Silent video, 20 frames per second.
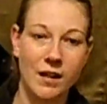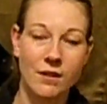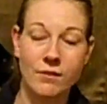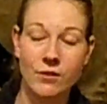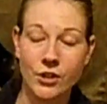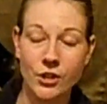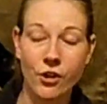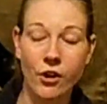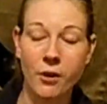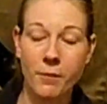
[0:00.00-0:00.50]

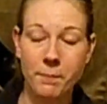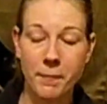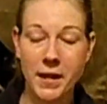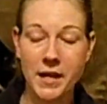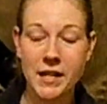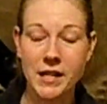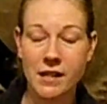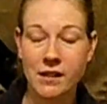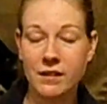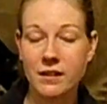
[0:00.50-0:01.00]
start
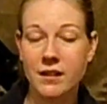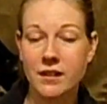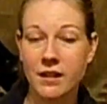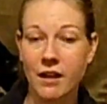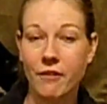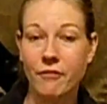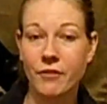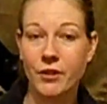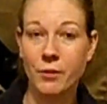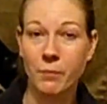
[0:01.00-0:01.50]
making
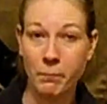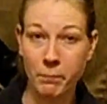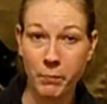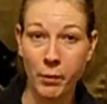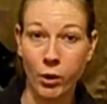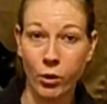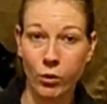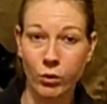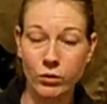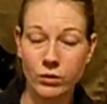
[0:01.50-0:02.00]
stuff in
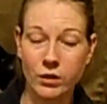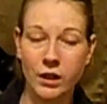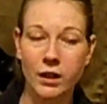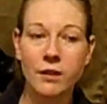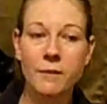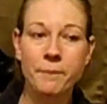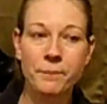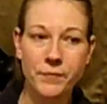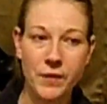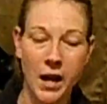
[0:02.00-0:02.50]
bulk
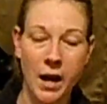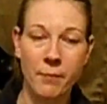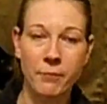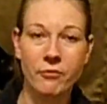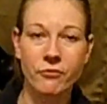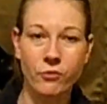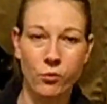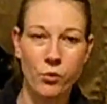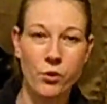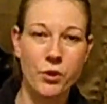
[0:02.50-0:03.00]

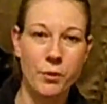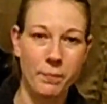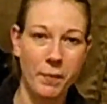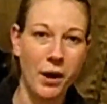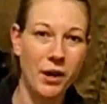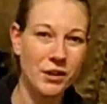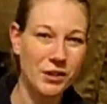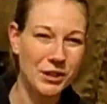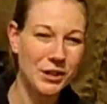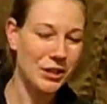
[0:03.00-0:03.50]
for the
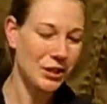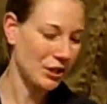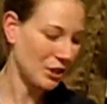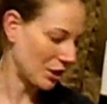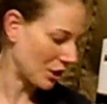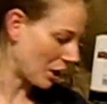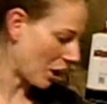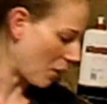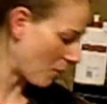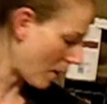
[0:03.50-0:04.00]
boxes to
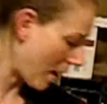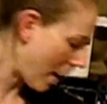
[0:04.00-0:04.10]
go